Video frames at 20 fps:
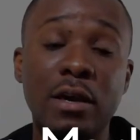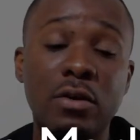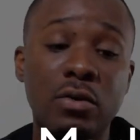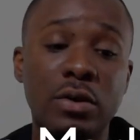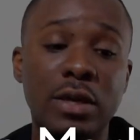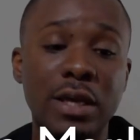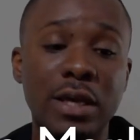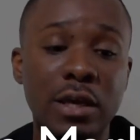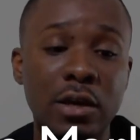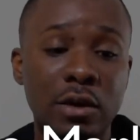a
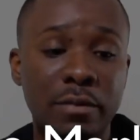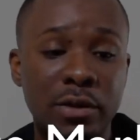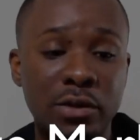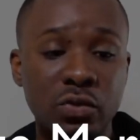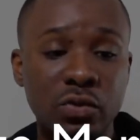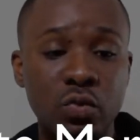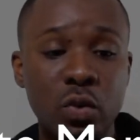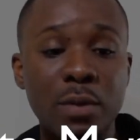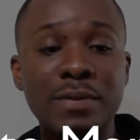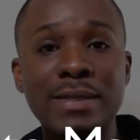good e-commerce
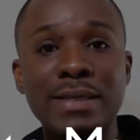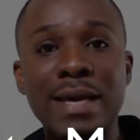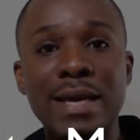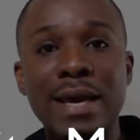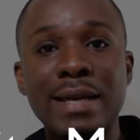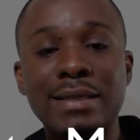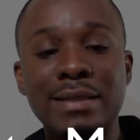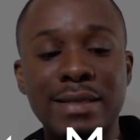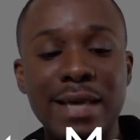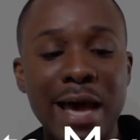
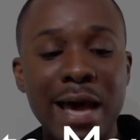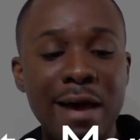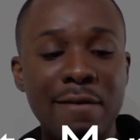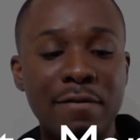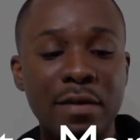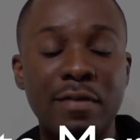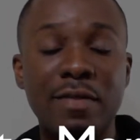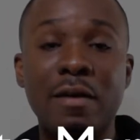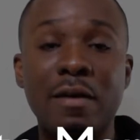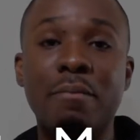website is
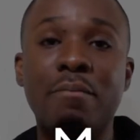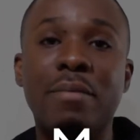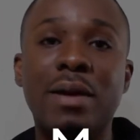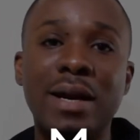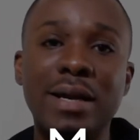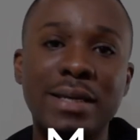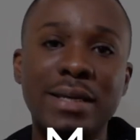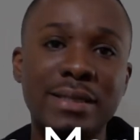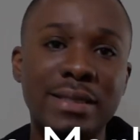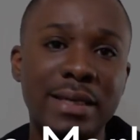having the
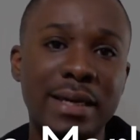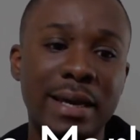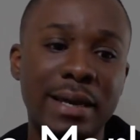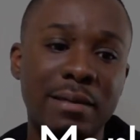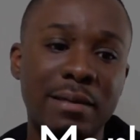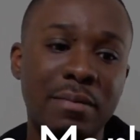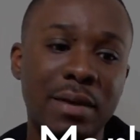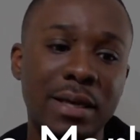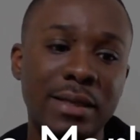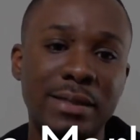marketing
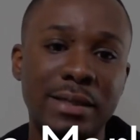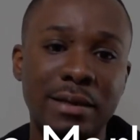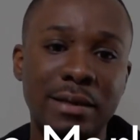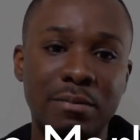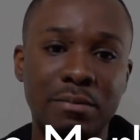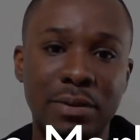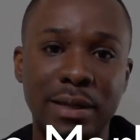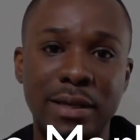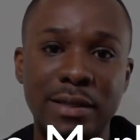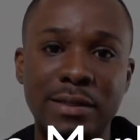elements in
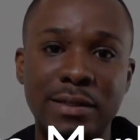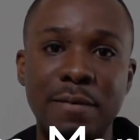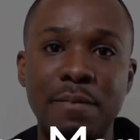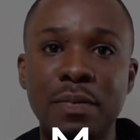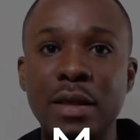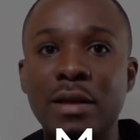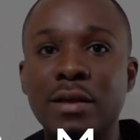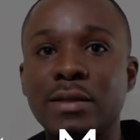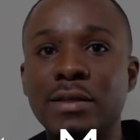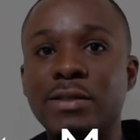place.
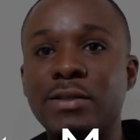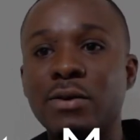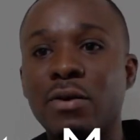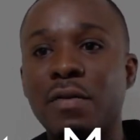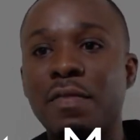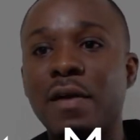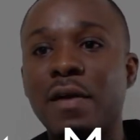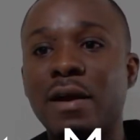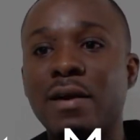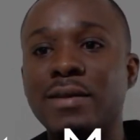So
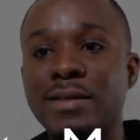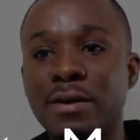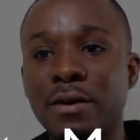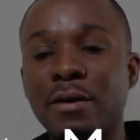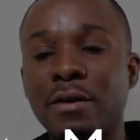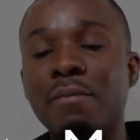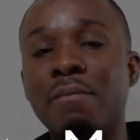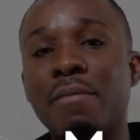there are certain